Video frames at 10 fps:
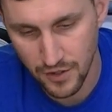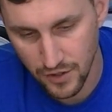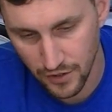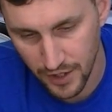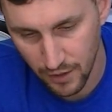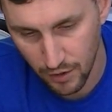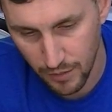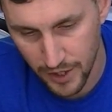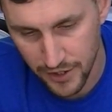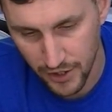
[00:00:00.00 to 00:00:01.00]
usually a whole
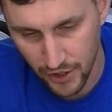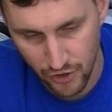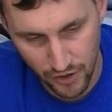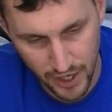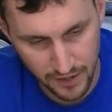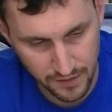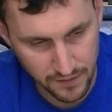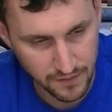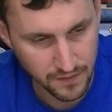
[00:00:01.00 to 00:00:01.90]
bunch of grit